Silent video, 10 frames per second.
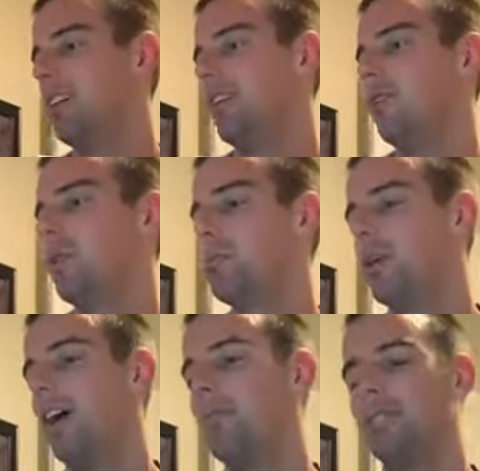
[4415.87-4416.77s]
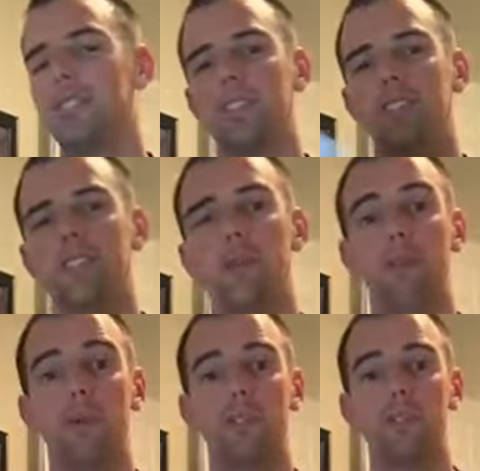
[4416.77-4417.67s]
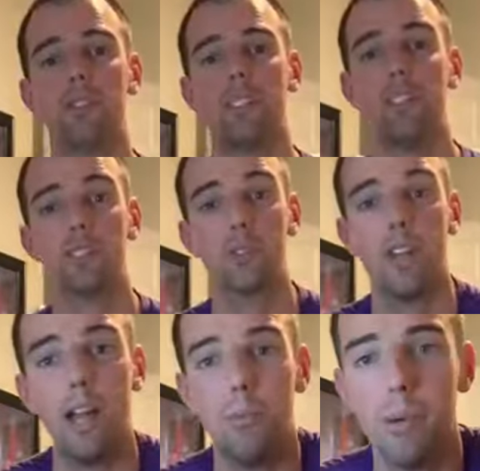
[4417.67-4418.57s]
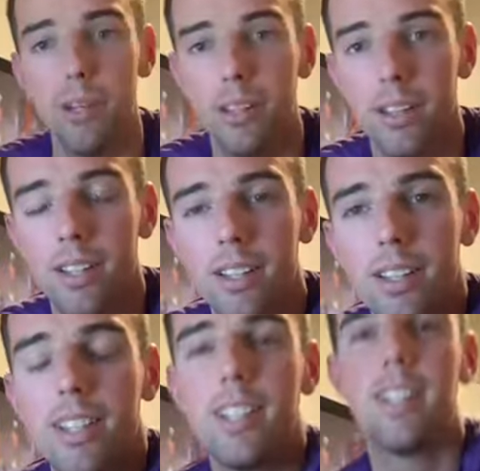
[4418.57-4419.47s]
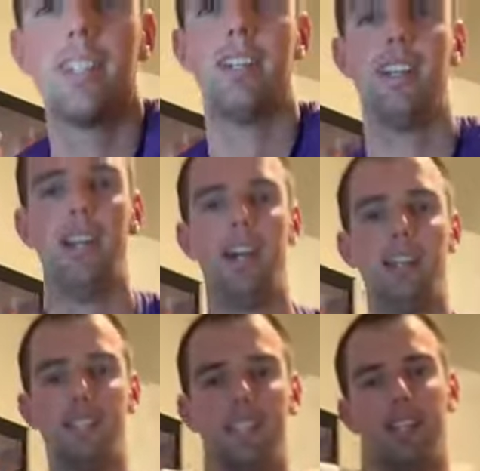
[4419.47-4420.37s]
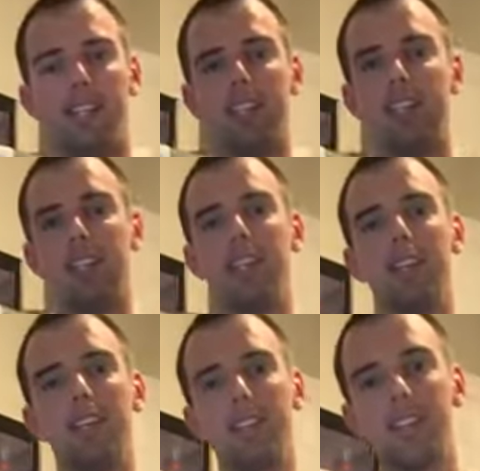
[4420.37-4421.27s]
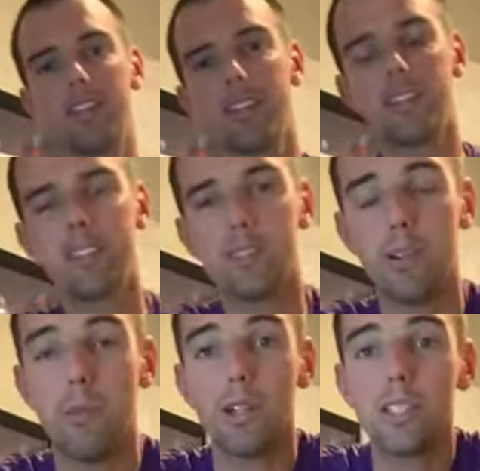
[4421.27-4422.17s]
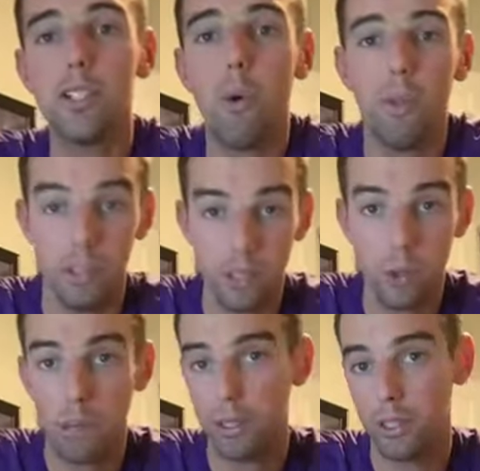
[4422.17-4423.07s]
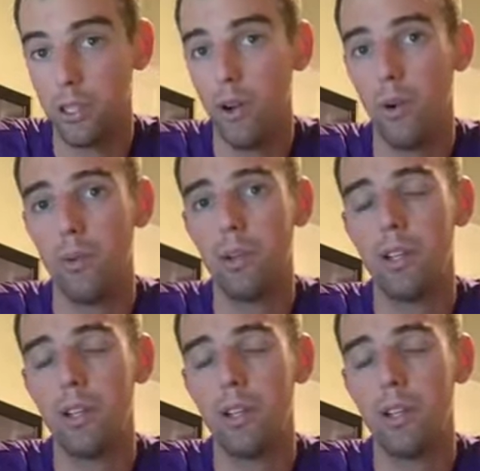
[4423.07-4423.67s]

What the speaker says: Or perhaps you can more loosely describe it as a scene from our show, the Stormer Show.